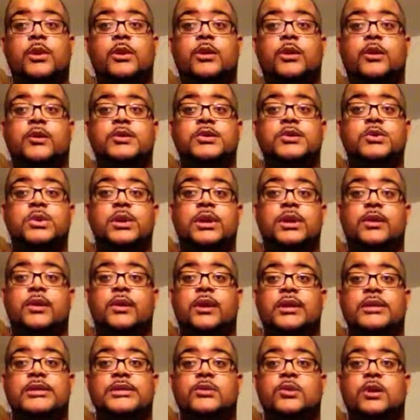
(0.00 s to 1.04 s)
with her Twitter,
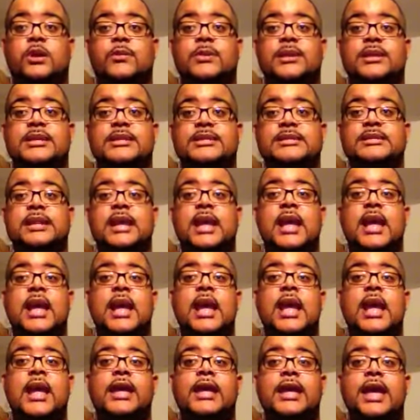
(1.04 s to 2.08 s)
her Instagram is
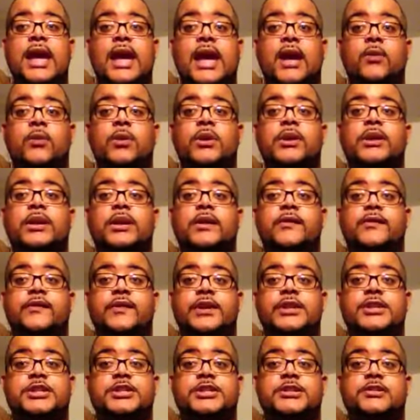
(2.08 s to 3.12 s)
Kheyra
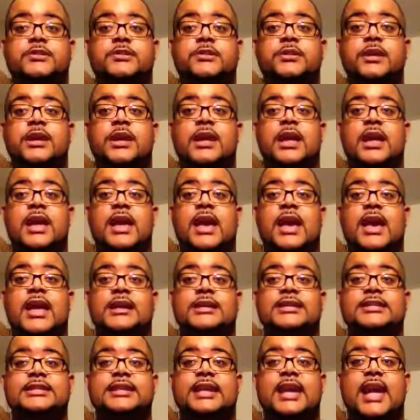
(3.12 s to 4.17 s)
Official.
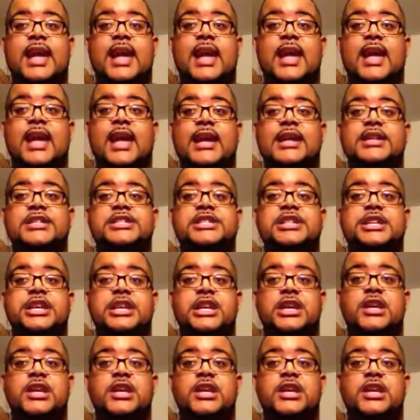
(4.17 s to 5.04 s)
And it's Kheyra